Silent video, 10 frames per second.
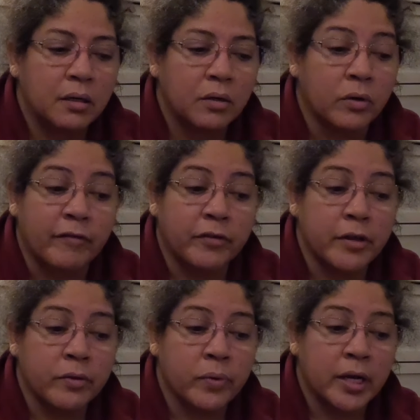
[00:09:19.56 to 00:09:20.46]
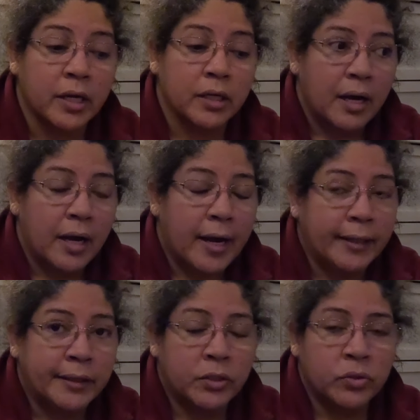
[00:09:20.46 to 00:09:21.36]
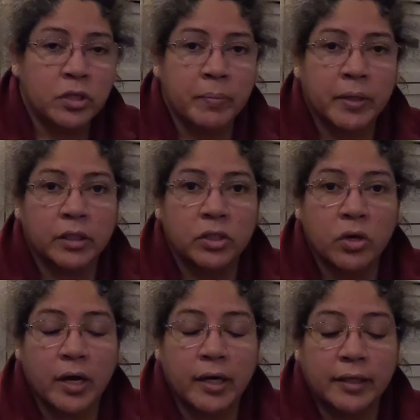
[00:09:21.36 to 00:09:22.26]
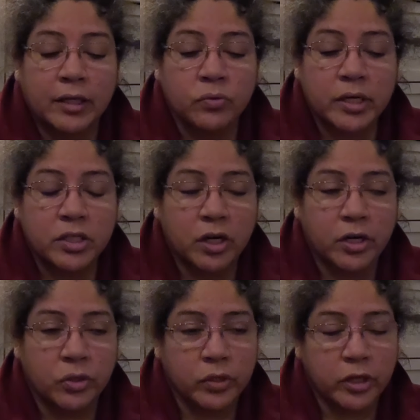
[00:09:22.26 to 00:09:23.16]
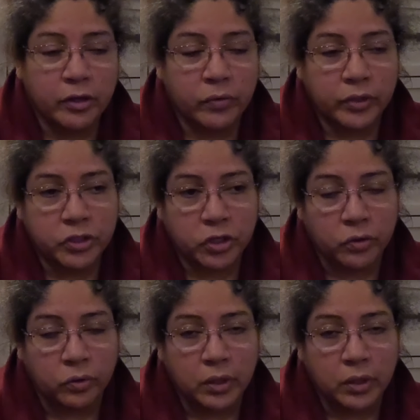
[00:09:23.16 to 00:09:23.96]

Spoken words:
or every other week. I had to do something. So that's when I started doing the thing with the journal.